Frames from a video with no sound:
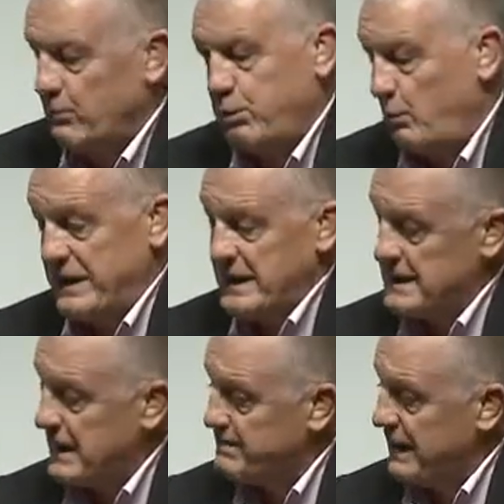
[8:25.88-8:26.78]
But we didn't
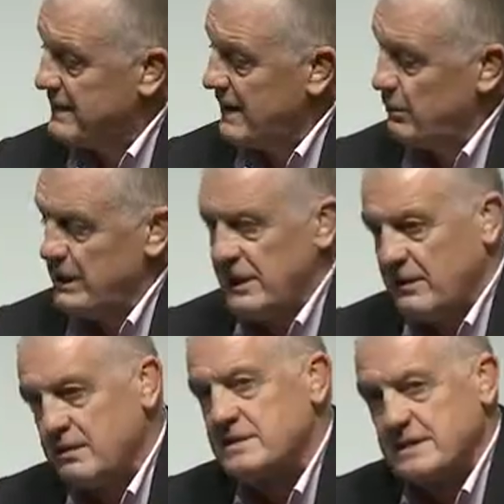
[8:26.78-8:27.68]
expect that. We did
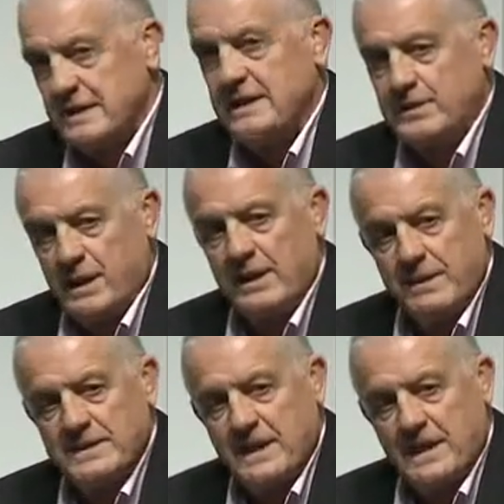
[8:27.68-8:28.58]
not see
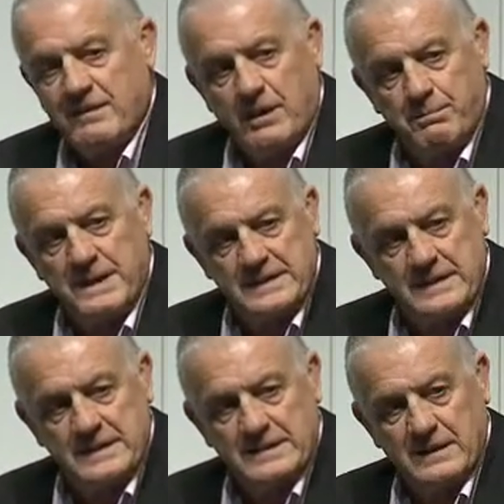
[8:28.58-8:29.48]
20% of our
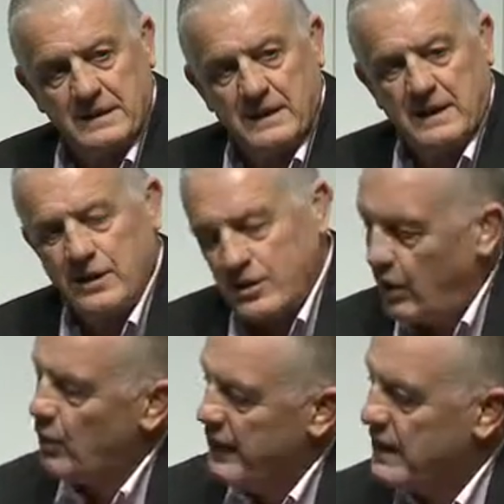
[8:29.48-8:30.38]
business
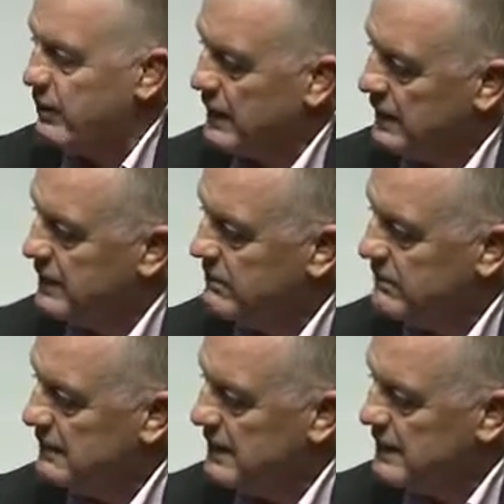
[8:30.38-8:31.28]
go that quickly.
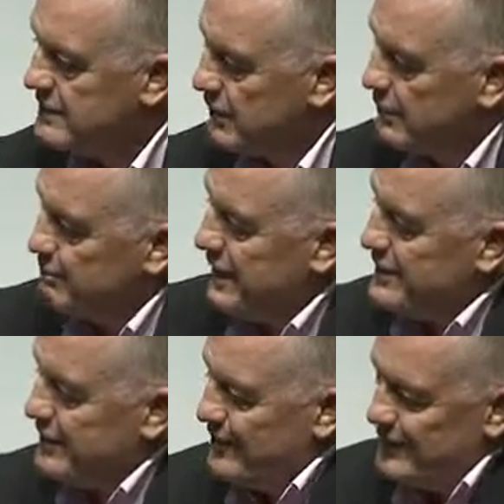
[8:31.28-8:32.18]
Mm. So back
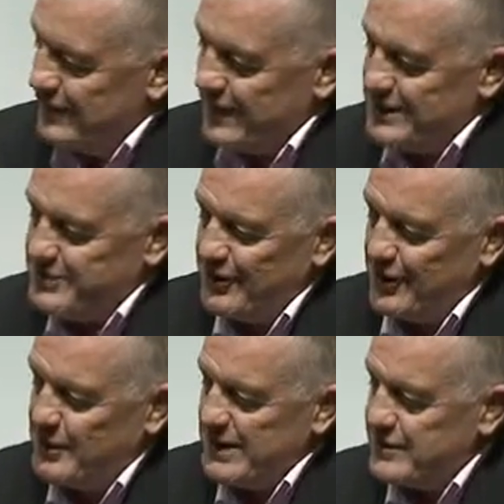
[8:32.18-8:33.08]
to you, answering your
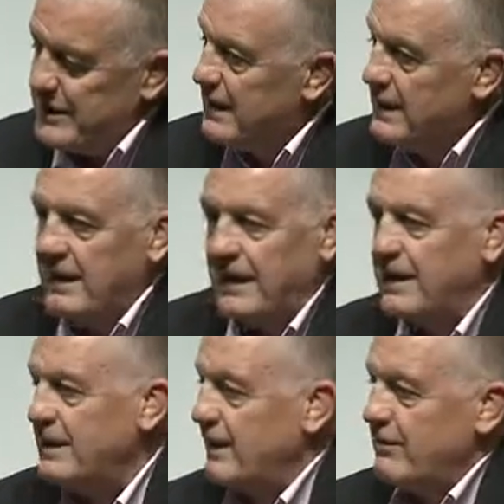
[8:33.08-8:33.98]
question,
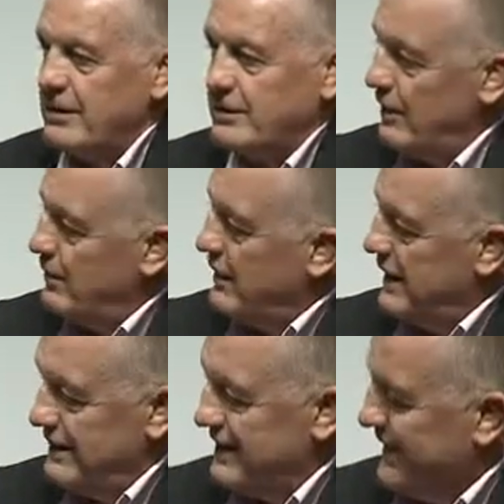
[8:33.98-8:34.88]
I have no
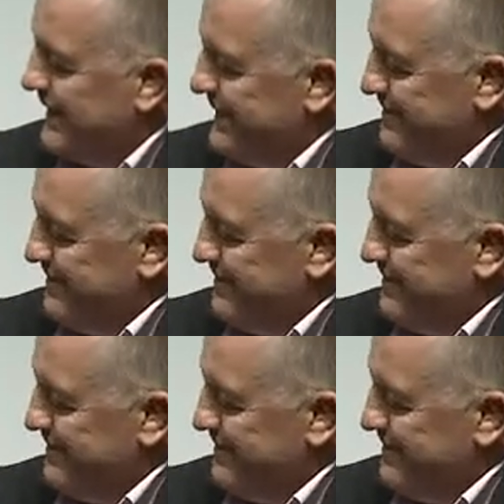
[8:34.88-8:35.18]
idea.